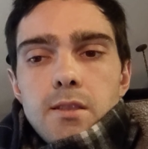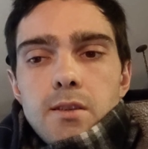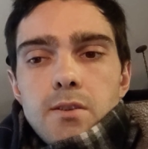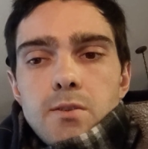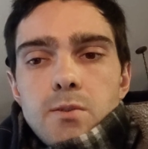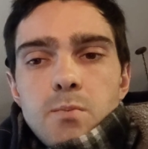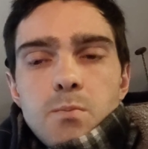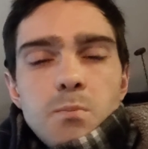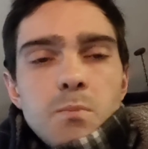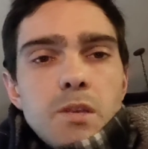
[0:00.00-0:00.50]

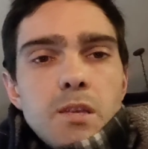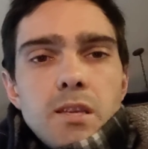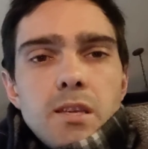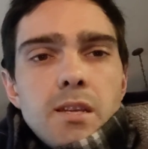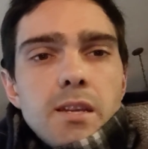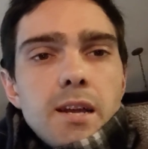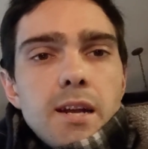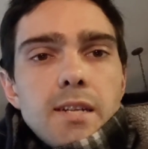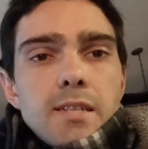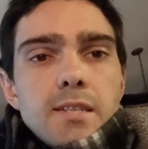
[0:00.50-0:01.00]
there's a
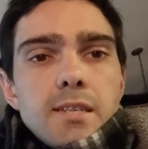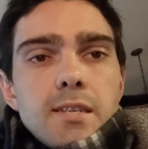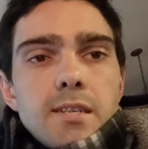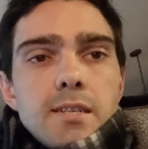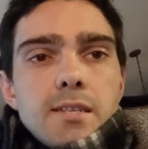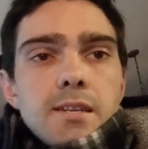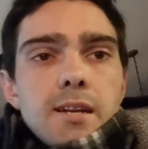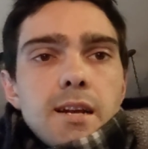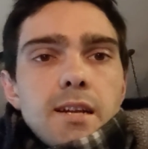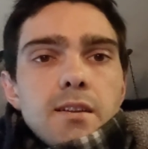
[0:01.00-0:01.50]
million
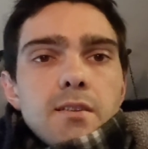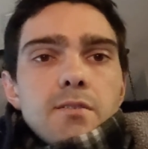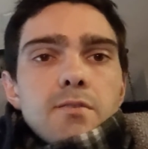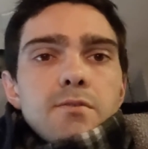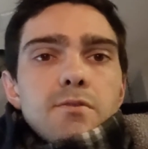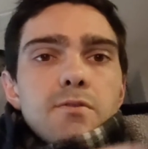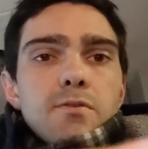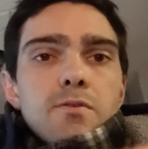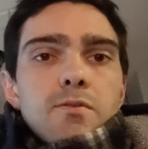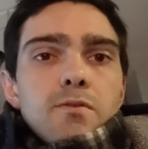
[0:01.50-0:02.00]
ideas kind
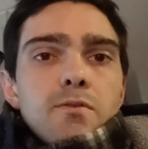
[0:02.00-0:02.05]
of